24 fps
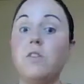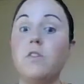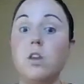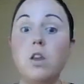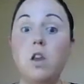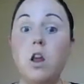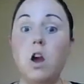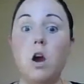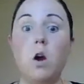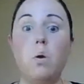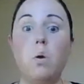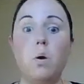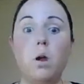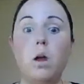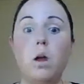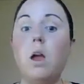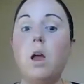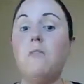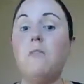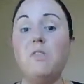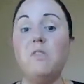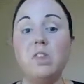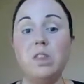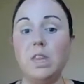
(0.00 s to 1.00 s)
No,
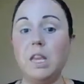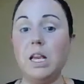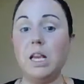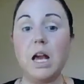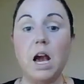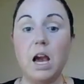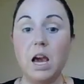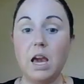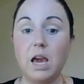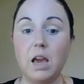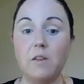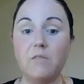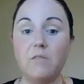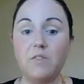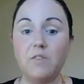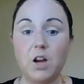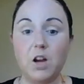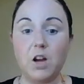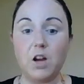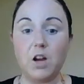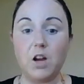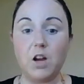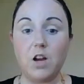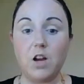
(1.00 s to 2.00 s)
everything I have
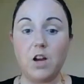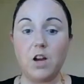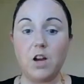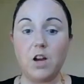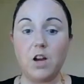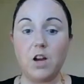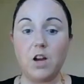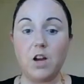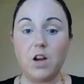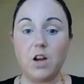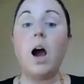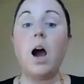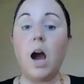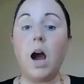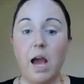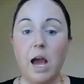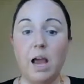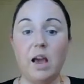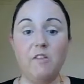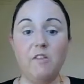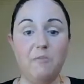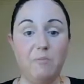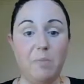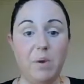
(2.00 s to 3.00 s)
gotten, I
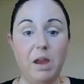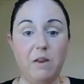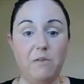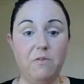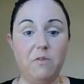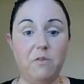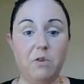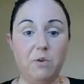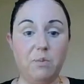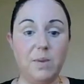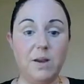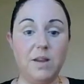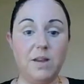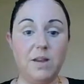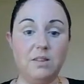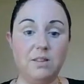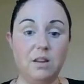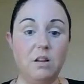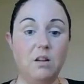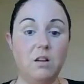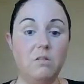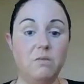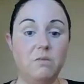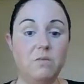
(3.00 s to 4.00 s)
have paid for
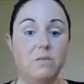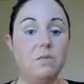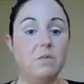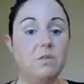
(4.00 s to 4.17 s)
myself.